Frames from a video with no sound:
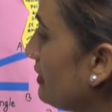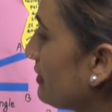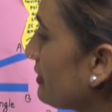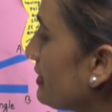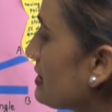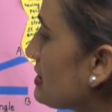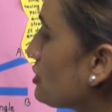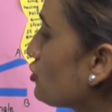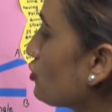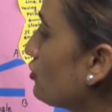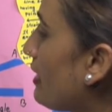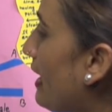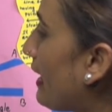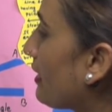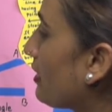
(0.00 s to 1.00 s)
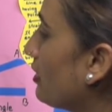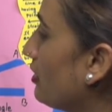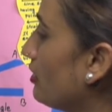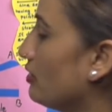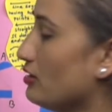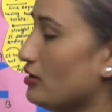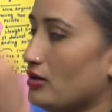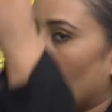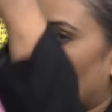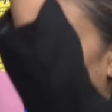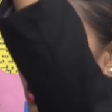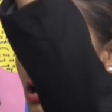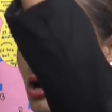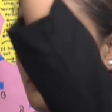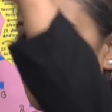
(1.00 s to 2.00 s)
These two angle,
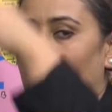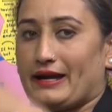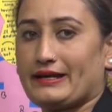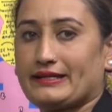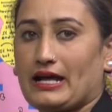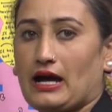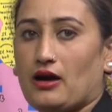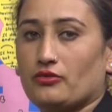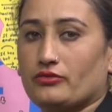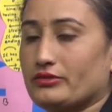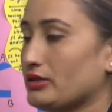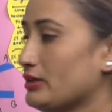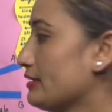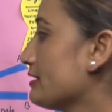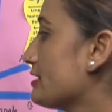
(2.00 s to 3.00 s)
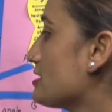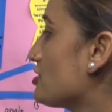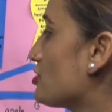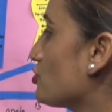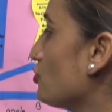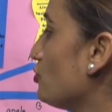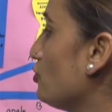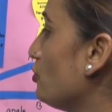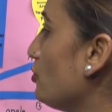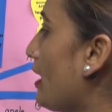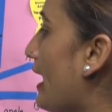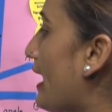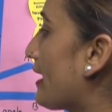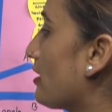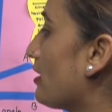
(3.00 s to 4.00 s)
up and down. These two
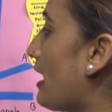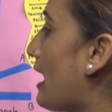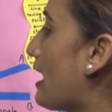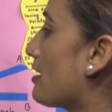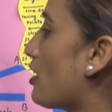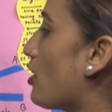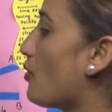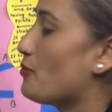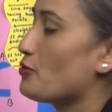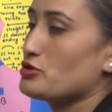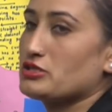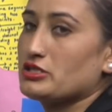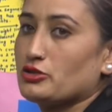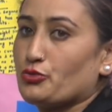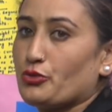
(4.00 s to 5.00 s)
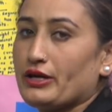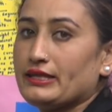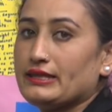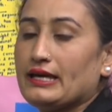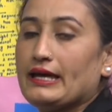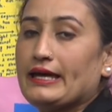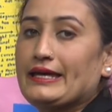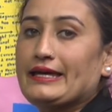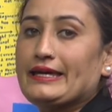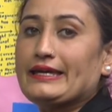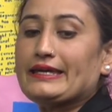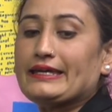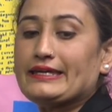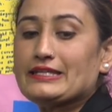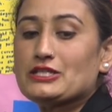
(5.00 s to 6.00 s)
angle are opposite with
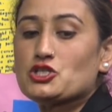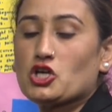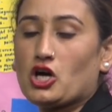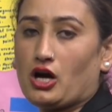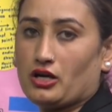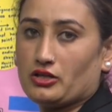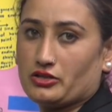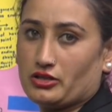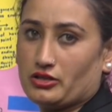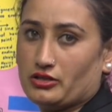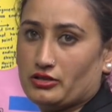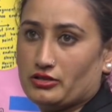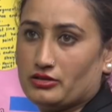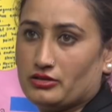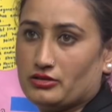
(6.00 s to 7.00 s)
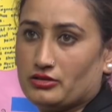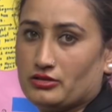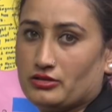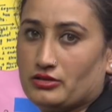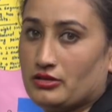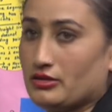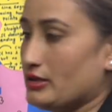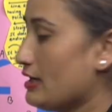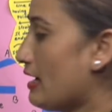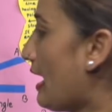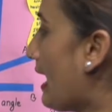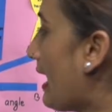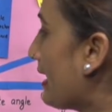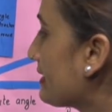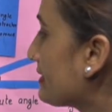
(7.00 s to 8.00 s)
each other.
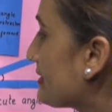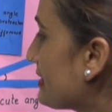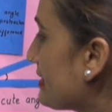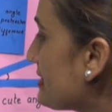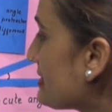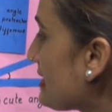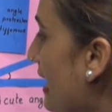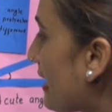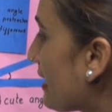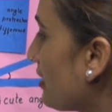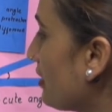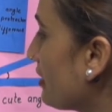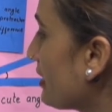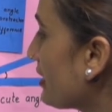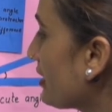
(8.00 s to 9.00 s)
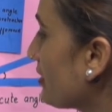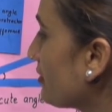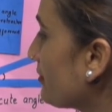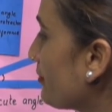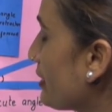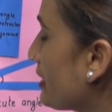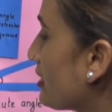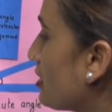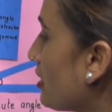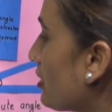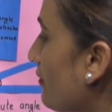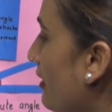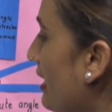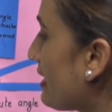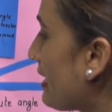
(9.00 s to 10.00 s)
And this angle, bigger
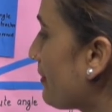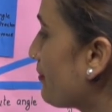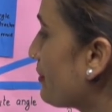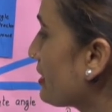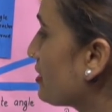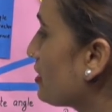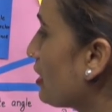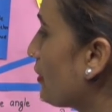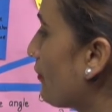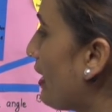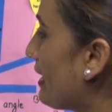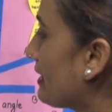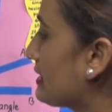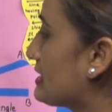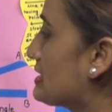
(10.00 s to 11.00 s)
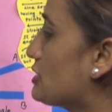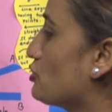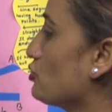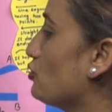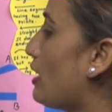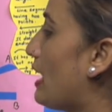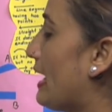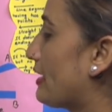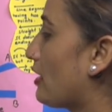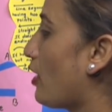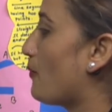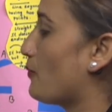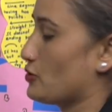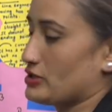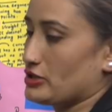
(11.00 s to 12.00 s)
one and bigger one, these two are
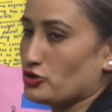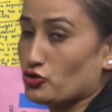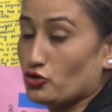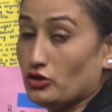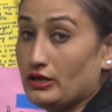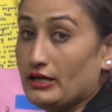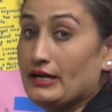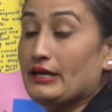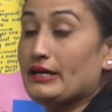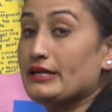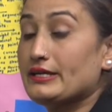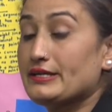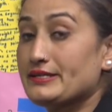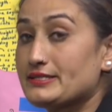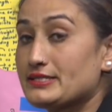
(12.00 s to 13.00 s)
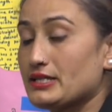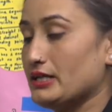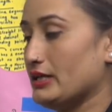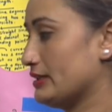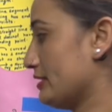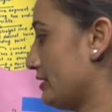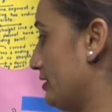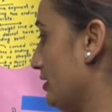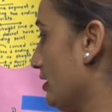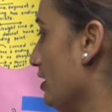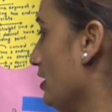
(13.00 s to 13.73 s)
opposite to each other.